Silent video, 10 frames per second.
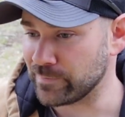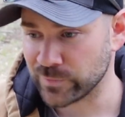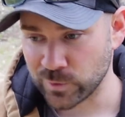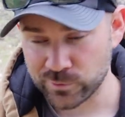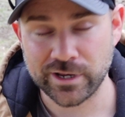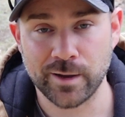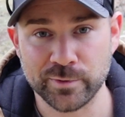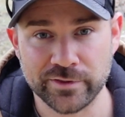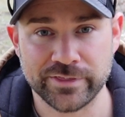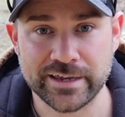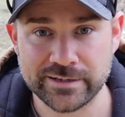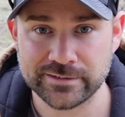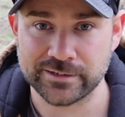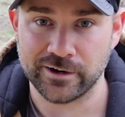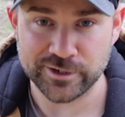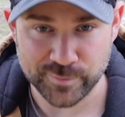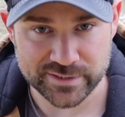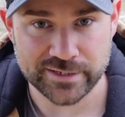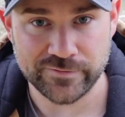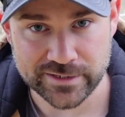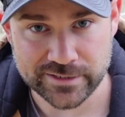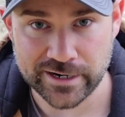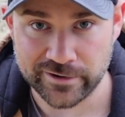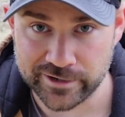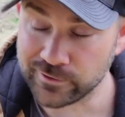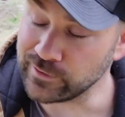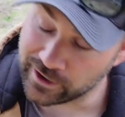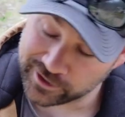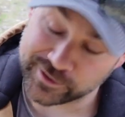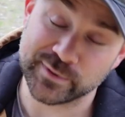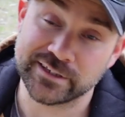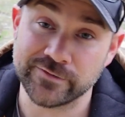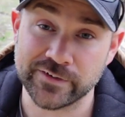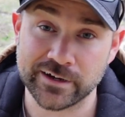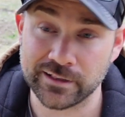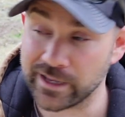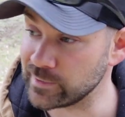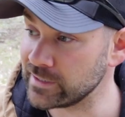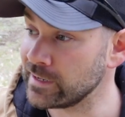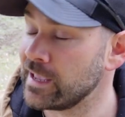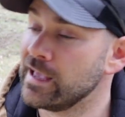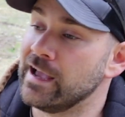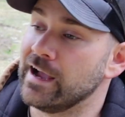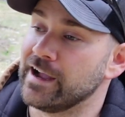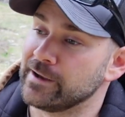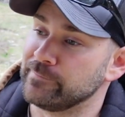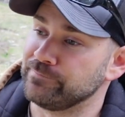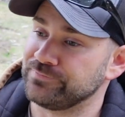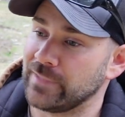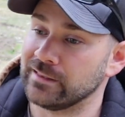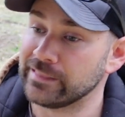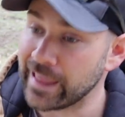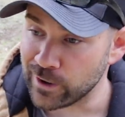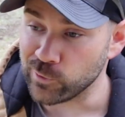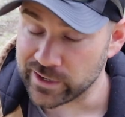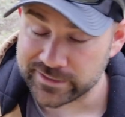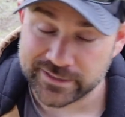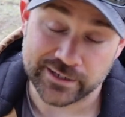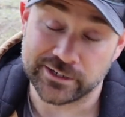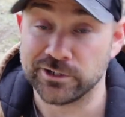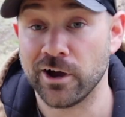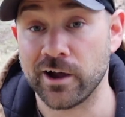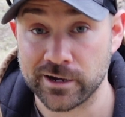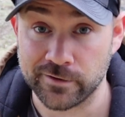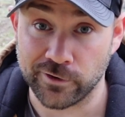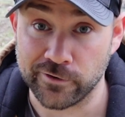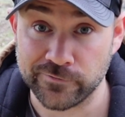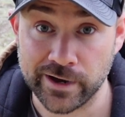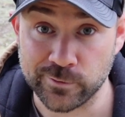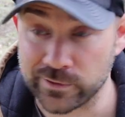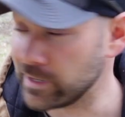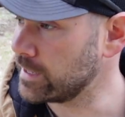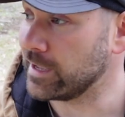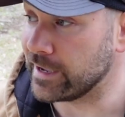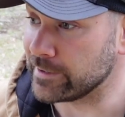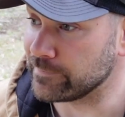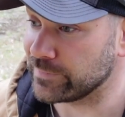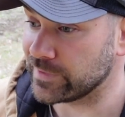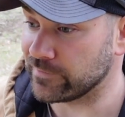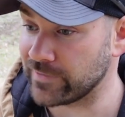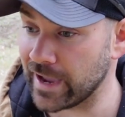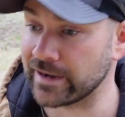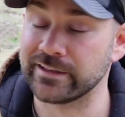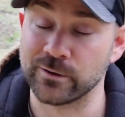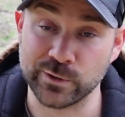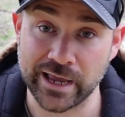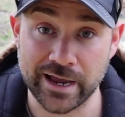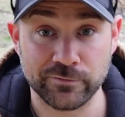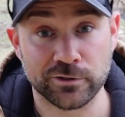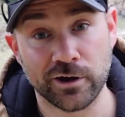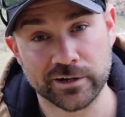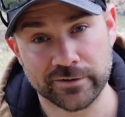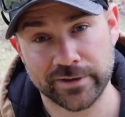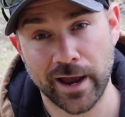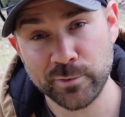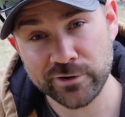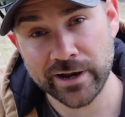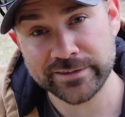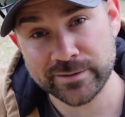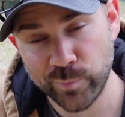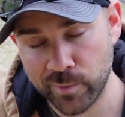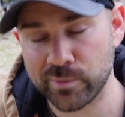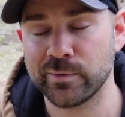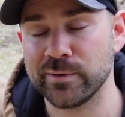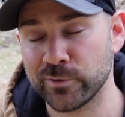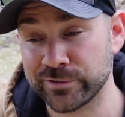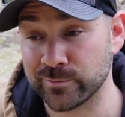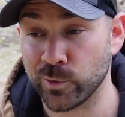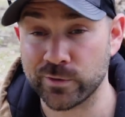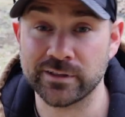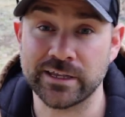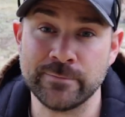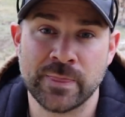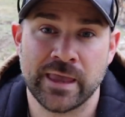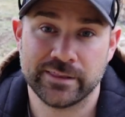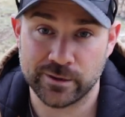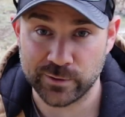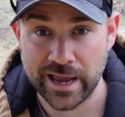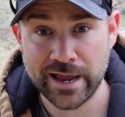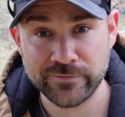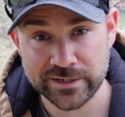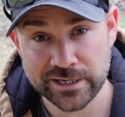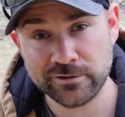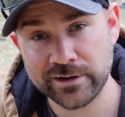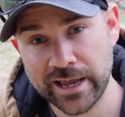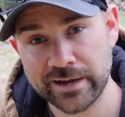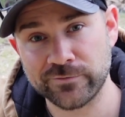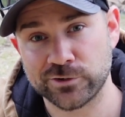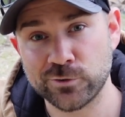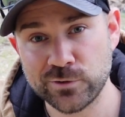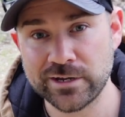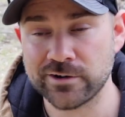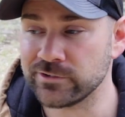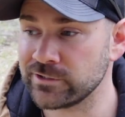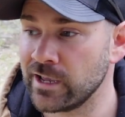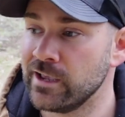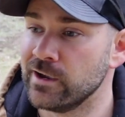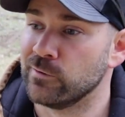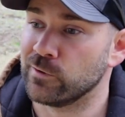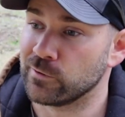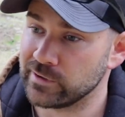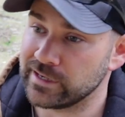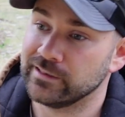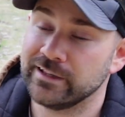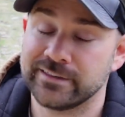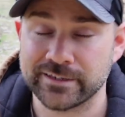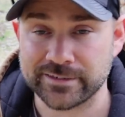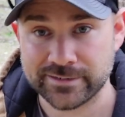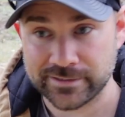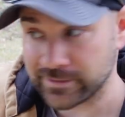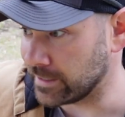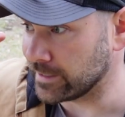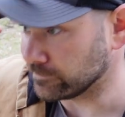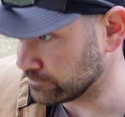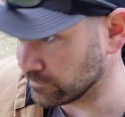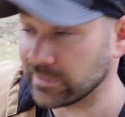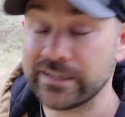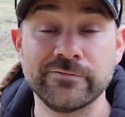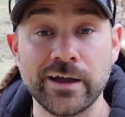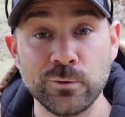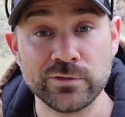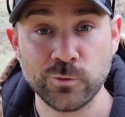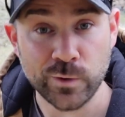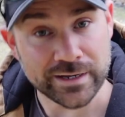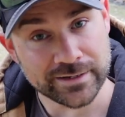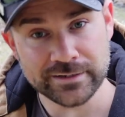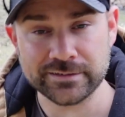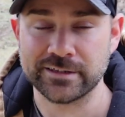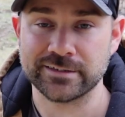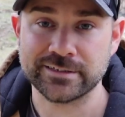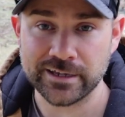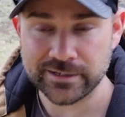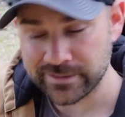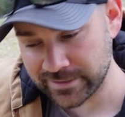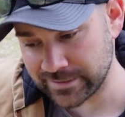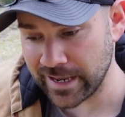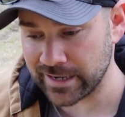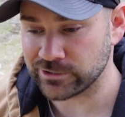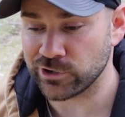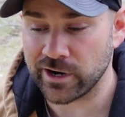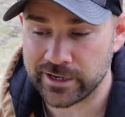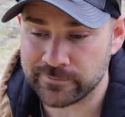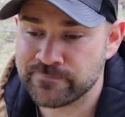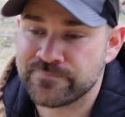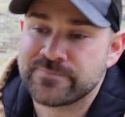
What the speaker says: Those couple of things in our specific scenario, in our specific climate, allow us to not cover our firewood. The fact that we have a long enough time horizon, probably most importantly, that we have a year and a half or 2 years where we can let this live out in the wind and the sun, stack drying.